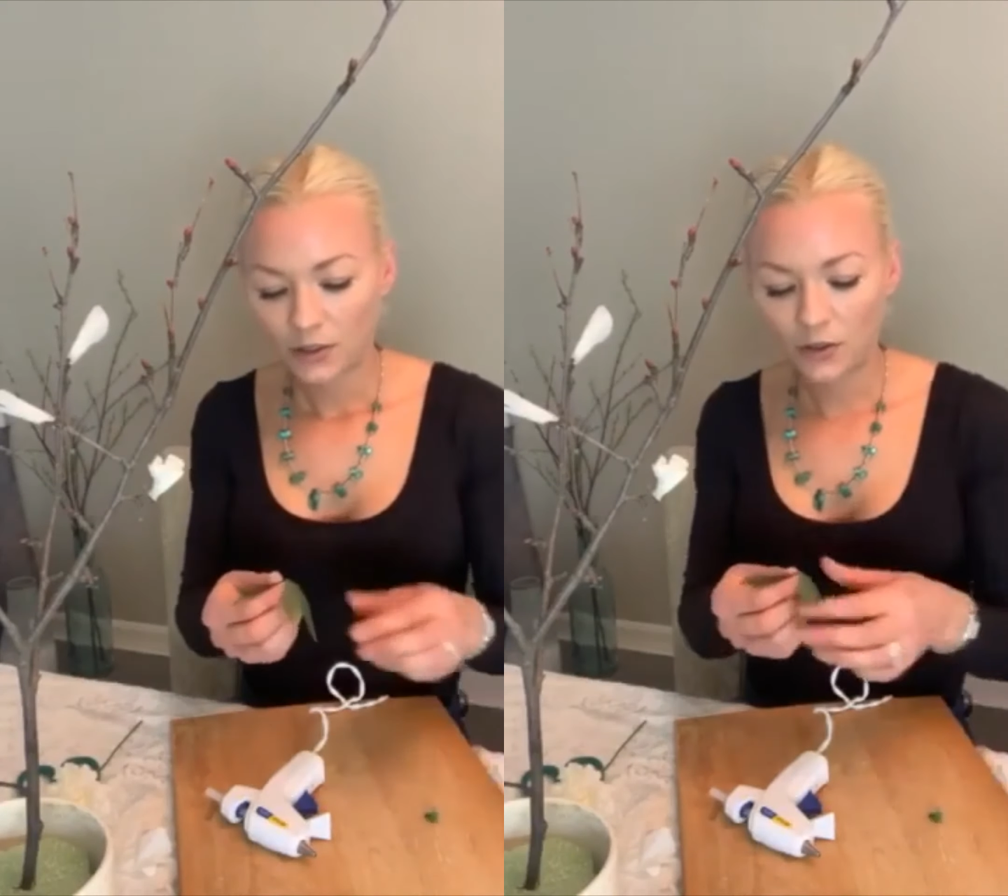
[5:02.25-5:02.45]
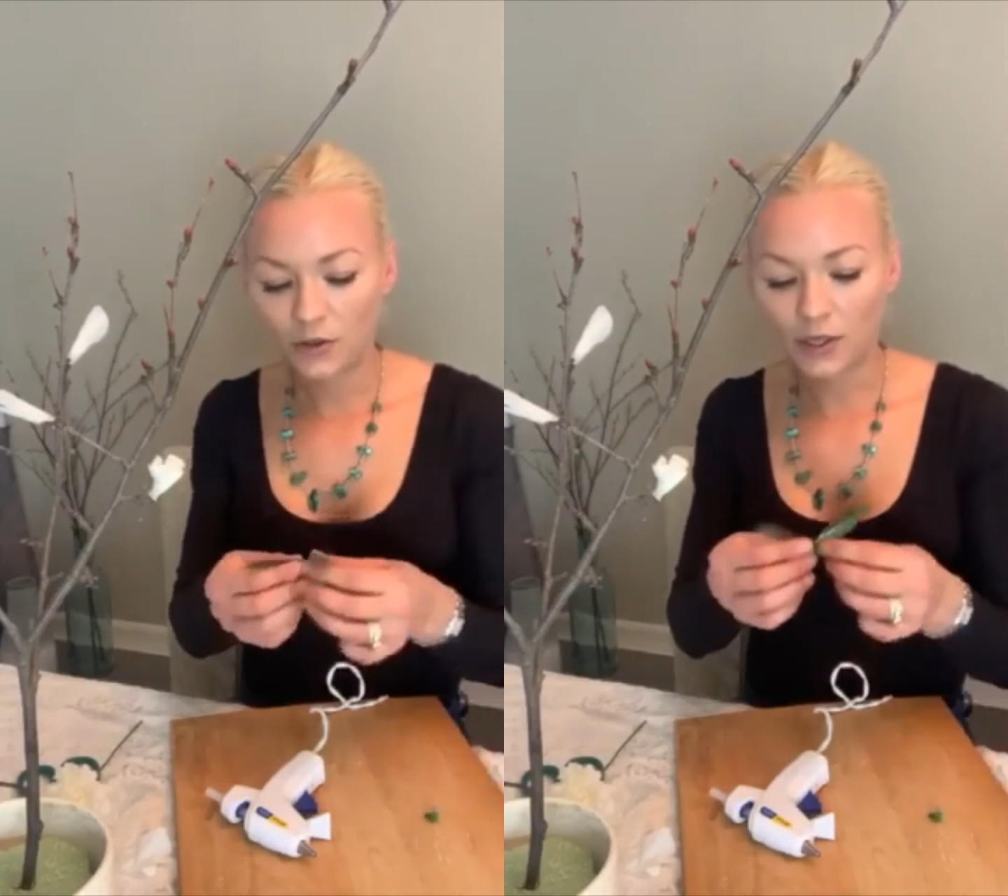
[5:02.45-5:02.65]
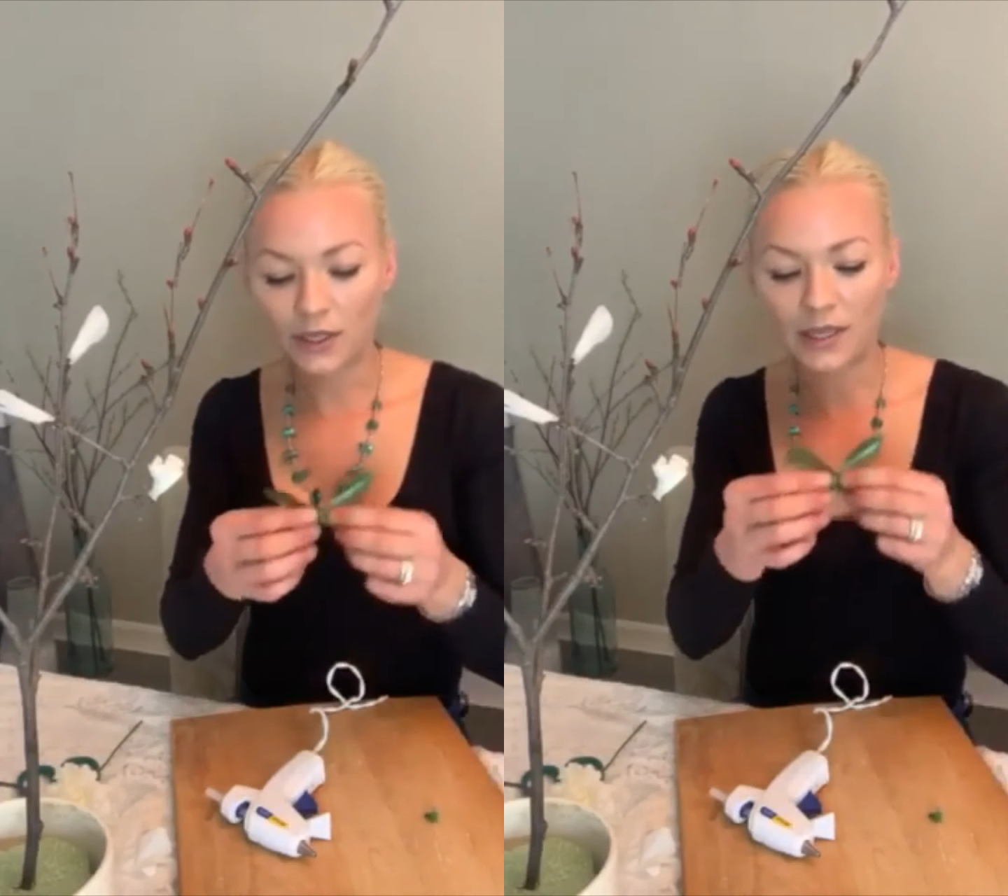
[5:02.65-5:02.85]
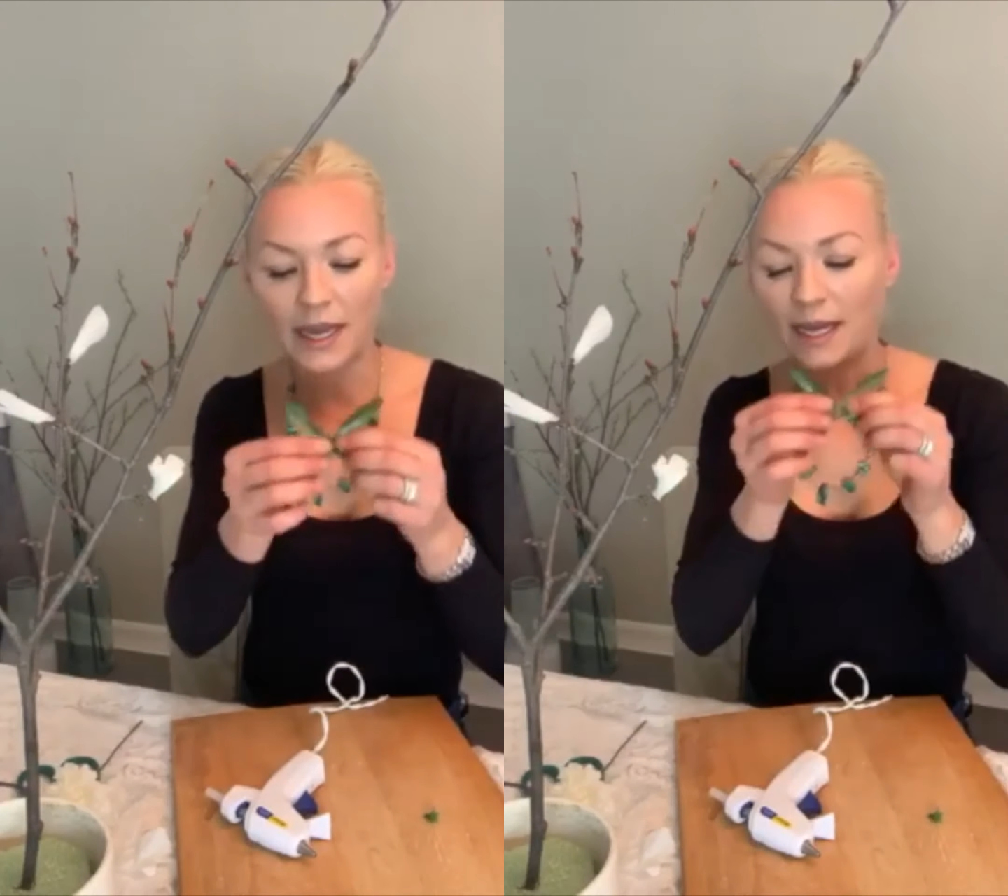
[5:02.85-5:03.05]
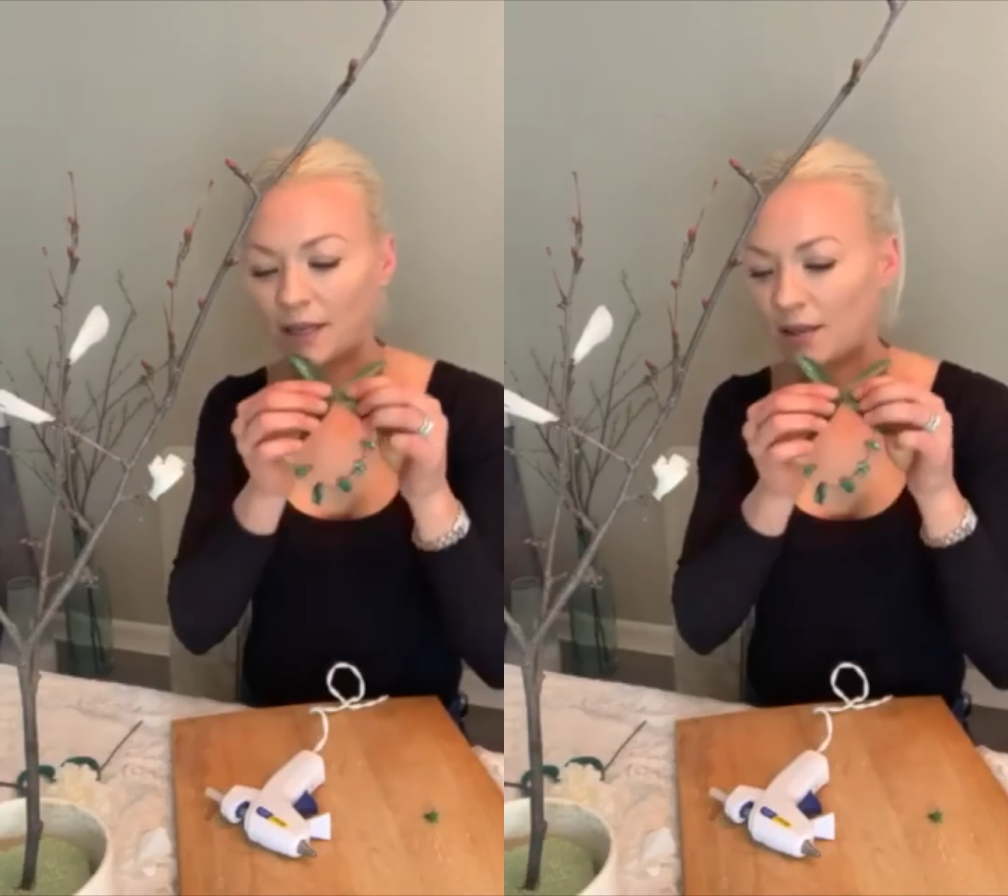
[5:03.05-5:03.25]
you can
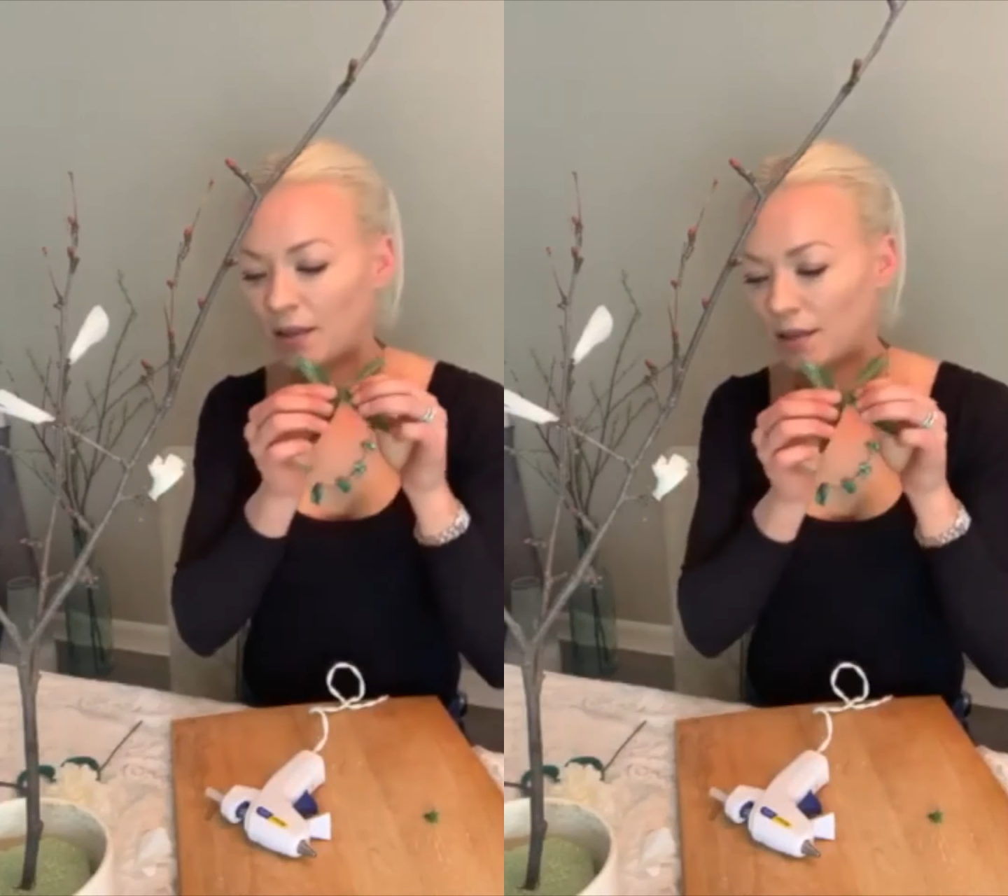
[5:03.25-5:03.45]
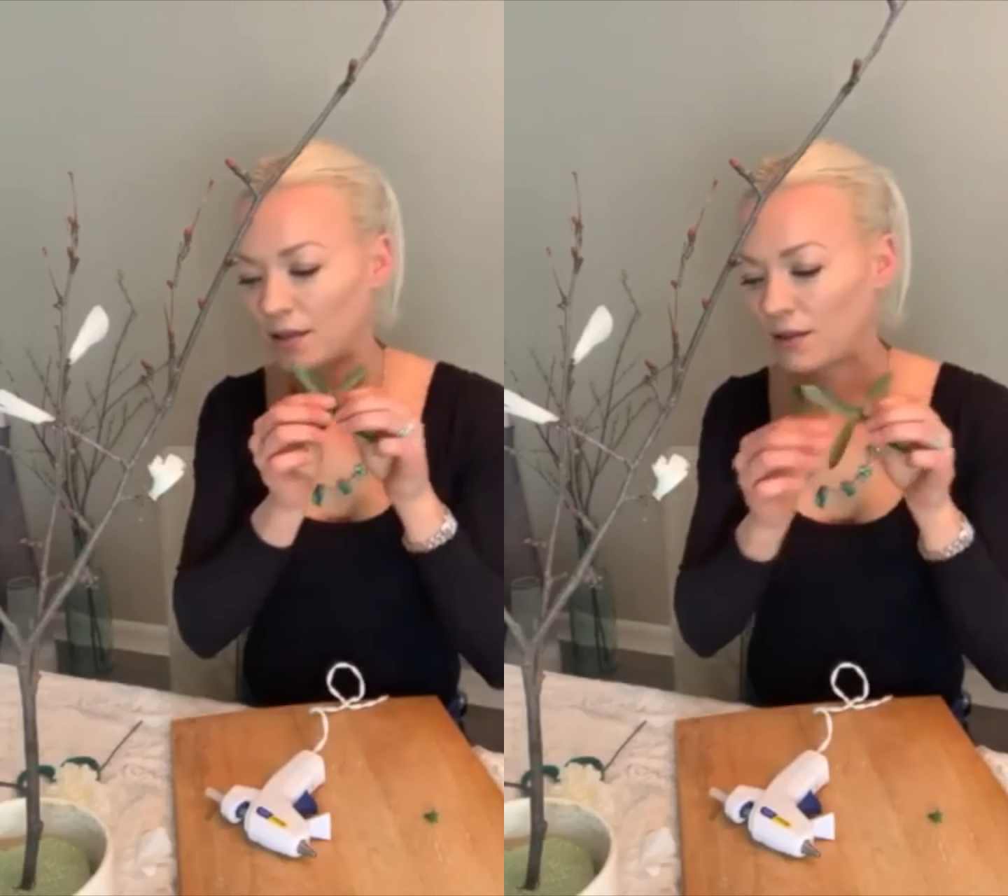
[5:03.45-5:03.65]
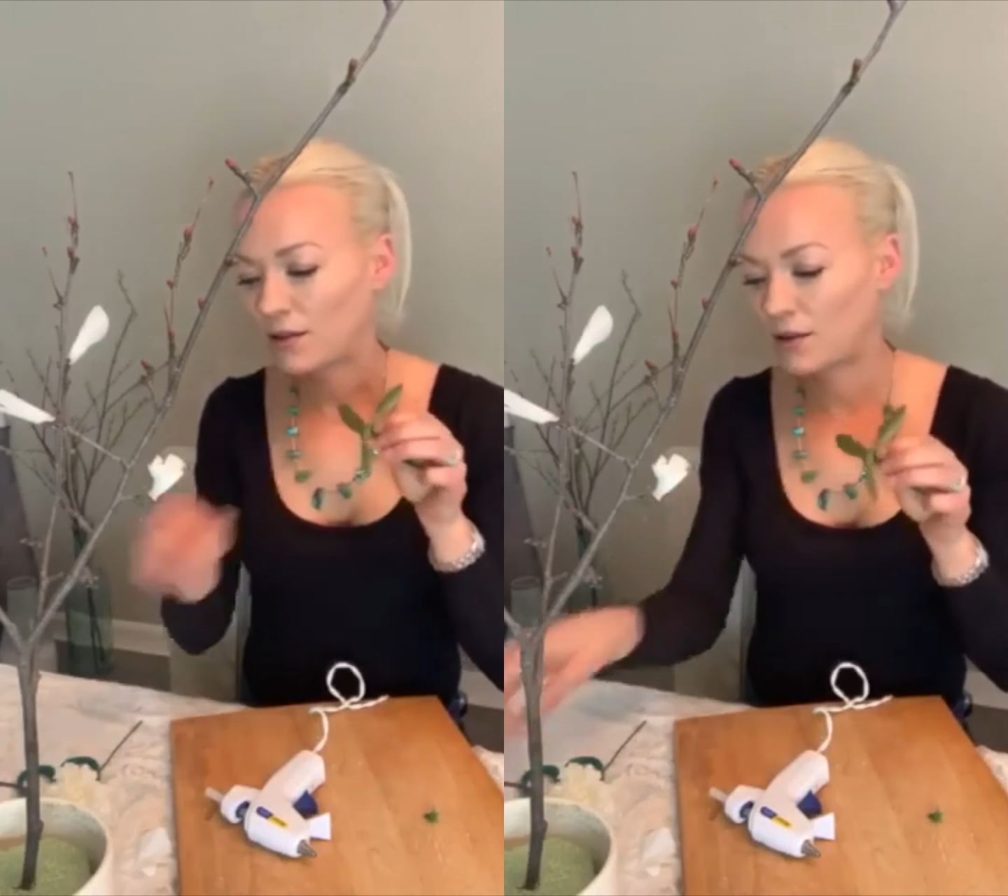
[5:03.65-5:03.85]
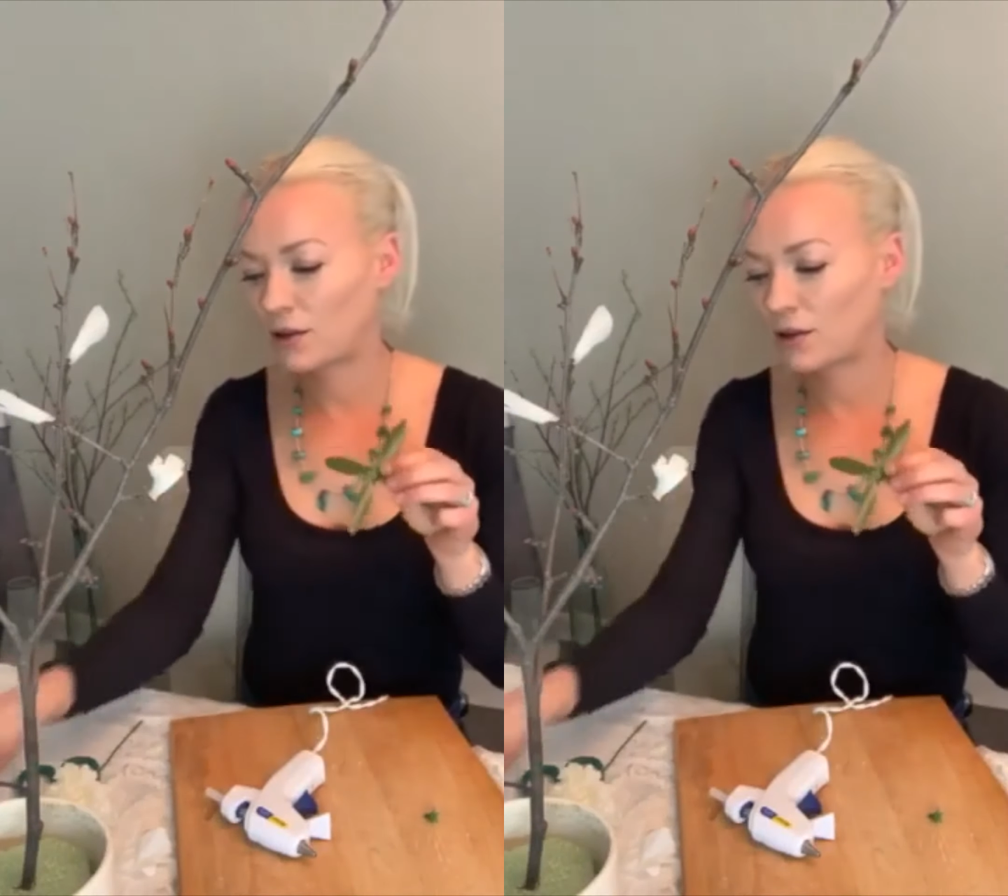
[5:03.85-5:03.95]
take the